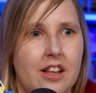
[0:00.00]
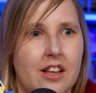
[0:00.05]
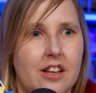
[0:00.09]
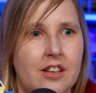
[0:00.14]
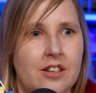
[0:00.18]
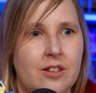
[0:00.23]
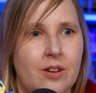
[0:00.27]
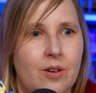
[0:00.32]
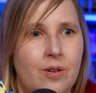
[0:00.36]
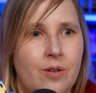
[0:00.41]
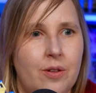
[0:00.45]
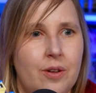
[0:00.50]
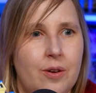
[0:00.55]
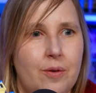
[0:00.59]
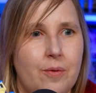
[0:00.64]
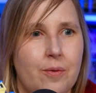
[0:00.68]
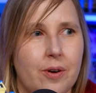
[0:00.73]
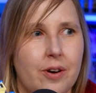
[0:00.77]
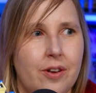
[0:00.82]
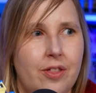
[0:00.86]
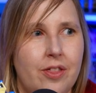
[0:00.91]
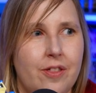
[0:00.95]
It's totally
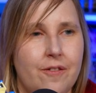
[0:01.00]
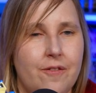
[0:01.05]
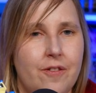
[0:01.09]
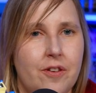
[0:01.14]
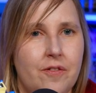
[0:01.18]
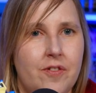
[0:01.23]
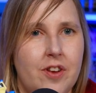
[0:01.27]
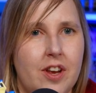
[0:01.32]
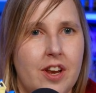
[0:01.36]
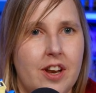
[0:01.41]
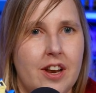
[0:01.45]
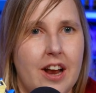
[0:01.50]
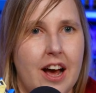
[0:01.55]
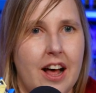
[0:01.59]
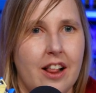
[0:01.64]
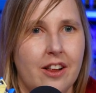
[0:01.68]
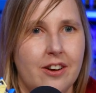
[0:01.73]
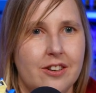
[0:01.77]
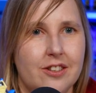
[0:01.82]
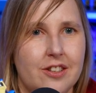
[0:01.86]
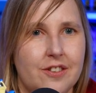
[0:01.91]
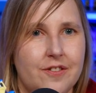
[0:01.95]
worth
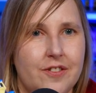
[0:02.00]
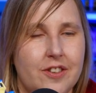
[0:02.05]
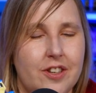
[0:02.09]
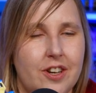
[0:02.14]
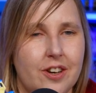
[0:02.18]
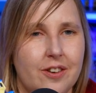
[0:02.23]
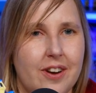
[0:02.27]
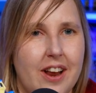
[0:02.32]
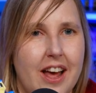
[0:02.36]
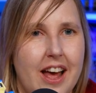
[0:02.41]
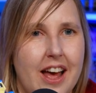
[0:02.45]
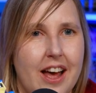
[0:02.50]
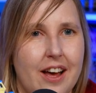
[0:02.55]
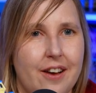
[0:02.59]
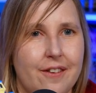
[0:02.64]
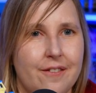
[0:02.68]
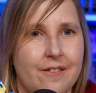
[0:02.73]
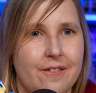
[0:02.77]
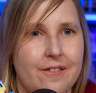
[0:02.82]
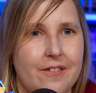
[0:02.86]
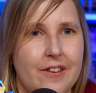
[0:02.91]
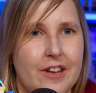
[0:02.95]
$15 if you don't
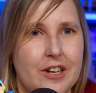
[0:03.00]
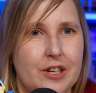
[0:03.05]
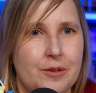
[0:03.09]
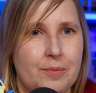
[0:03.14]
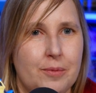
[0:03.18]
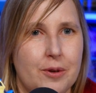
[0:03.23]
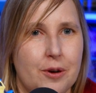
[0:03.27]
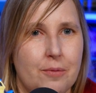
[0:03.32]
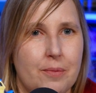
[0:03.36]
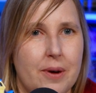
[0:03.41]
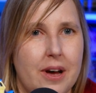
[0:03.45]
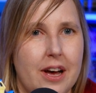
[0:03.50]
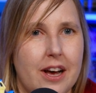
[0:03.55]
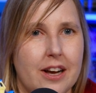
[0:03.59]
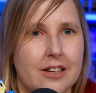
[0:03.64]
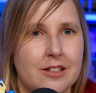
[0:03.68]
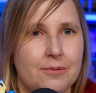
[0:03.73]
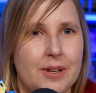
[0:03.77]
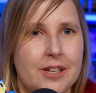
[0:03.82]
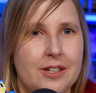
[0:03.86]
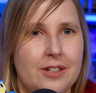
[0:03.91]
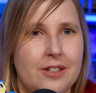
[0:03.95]
have HBO Max.
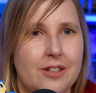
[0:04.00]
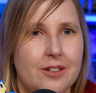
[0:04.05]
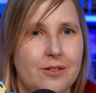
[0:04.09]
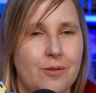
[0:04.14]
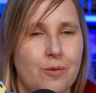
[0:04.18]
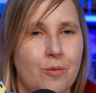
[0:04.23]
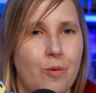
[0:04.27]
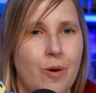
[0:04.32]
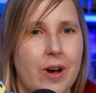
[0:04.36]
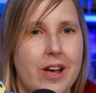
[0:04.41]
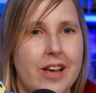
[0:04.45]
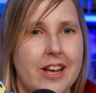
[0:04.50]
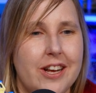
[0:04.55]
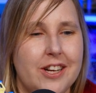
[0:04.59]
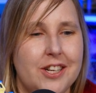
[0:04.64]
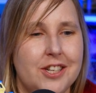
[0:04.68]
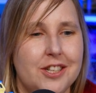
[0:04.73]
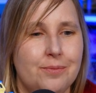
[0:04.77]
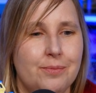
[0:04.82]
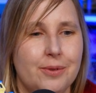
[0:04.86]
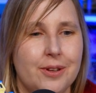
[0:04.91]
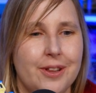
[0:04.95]
I mean, that's still way
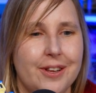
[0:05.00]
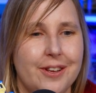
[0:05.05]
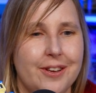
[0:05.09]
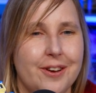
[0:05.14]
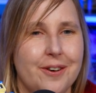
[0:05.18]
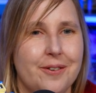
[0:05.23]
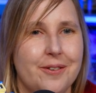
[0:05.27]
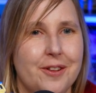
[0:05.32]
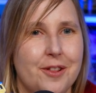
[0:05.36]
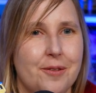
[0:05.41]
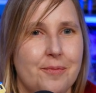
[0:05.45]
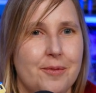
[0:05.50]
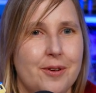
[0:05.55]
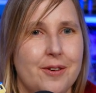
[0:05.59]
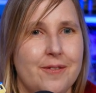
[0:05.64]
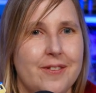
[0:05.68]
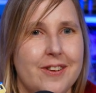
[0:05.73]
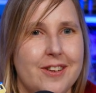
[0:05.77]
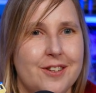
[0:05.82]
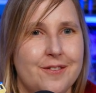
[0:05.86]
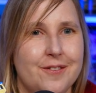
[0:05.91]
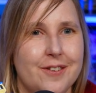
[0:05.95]
cheaper than going to the
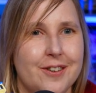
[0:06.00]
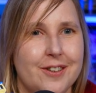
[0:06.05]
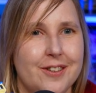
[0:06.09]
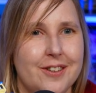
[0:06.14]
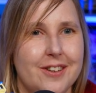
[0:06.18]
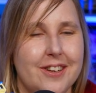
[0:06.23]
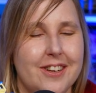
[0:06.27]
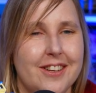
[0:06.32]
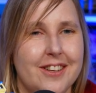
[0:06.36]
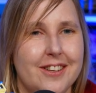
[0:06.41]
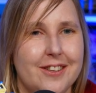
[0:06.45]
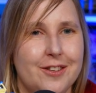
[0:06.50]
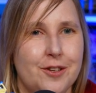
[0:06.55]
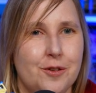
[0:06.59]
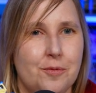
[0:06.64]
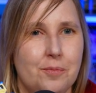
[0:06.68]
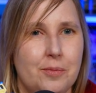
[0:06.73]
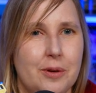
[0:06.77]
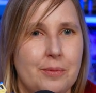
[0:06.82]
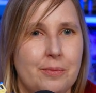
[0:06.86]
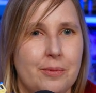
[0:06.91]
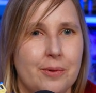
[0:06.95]
movies for 2
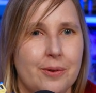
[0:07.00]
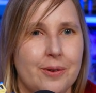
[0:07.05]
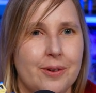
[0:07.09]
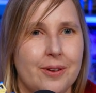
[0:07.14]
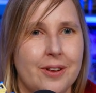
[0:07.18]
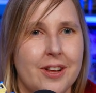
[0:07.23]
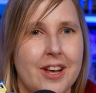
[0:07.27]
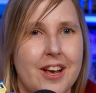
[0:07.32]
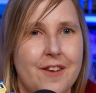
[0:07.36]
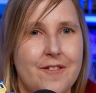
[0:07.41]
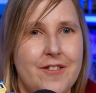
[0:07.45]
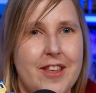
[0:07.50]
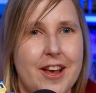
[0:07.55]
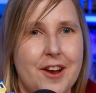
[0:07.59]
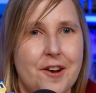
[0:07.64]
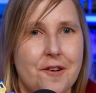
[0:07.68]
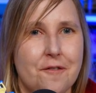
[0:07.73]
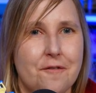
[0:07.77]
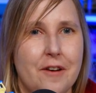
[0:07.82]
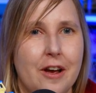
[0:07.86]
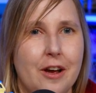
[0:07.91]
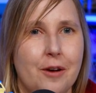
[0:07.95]
people. If you take
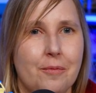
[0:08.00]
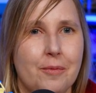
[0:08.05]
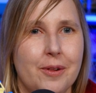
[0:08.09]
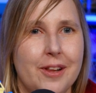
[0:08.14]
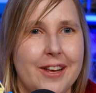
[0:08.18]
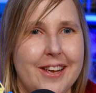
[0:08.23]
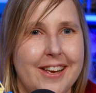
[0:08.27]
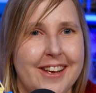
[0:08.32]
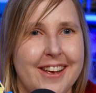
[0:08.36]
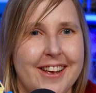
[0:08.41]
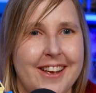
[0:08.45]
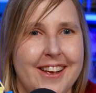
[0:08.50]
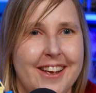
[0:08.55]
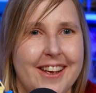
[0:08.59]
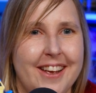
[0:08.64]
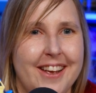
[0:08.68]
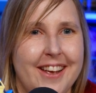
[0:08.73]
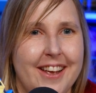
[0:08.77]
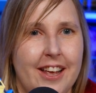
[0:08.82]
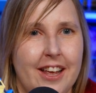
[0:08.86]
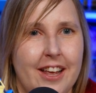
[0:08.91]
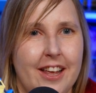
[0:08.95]
your family,
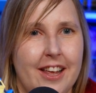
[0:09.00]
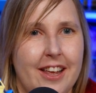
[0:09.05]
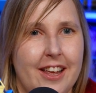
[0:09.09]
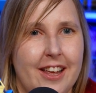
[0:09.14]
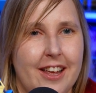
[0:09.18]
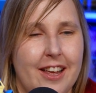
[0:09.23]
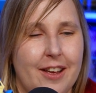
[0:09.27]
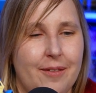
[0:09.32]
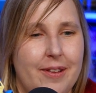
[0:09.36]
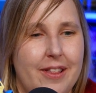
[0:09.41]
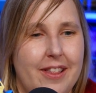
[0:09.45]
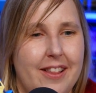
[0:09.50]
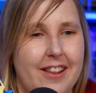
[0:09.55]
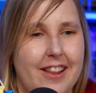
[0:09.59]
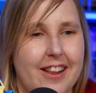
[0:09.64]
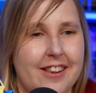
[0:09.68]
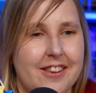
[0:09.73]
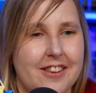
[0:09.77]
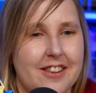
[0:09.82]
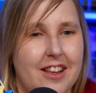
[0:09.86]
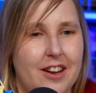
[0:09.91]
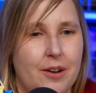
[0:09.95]
I mean,
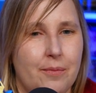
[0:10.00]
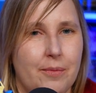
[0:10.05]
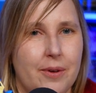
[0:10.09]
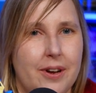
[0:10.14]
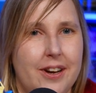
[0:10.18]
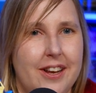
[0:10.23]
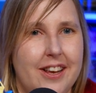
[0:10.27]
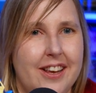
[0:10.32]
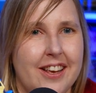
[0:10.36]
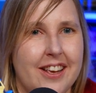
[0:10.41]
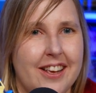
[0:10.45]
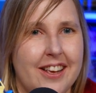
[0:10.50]
that's a lot of money.